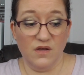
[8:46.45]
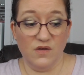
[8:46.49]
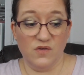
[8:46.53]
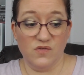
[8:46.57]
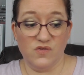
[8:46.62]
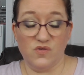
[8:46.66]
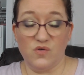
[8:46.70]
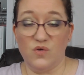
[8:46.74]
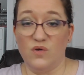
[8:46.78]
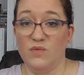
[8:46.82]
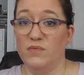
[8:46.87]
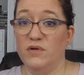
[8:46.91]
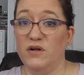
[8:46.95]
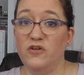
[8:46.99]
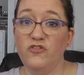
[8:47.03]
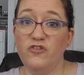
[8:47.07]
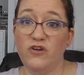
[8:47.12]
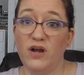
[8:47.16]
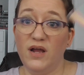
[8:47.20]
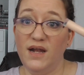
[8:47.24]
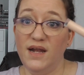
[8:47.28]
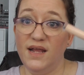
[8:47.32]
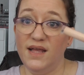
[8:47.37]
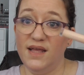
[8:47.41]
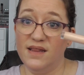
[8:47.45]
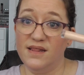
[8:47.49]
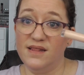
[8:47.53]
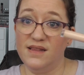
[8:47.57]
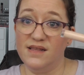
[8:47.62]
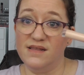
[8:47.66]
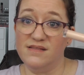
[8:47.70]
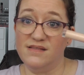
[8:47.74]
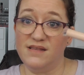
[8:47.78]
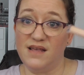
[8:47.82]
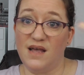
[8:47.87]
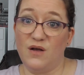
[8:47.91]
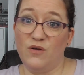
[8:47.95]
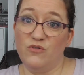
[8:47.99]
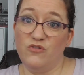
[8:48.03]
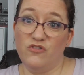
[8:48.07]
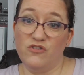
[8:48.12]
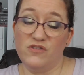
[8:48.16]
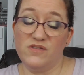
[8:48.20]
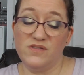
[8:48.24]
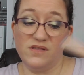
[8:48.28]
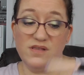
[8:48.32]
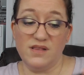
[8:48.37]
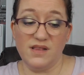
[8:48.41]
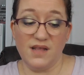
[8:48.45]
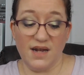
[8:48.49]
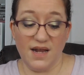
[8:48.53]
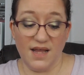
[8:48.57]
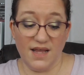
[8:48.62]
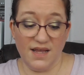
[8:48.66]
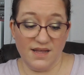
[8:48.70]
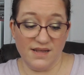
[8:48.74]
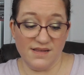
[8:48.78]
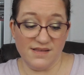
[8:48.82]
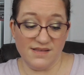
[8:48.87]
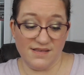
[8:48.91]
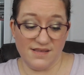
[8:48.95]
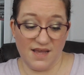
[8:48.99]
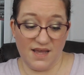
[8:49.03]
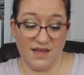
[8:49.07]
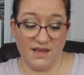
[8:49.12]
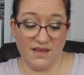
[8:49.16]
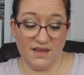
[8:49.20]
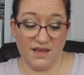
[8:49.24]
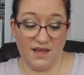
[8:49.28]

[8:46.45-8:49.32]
So I'm going to try to get this out just so that I can say,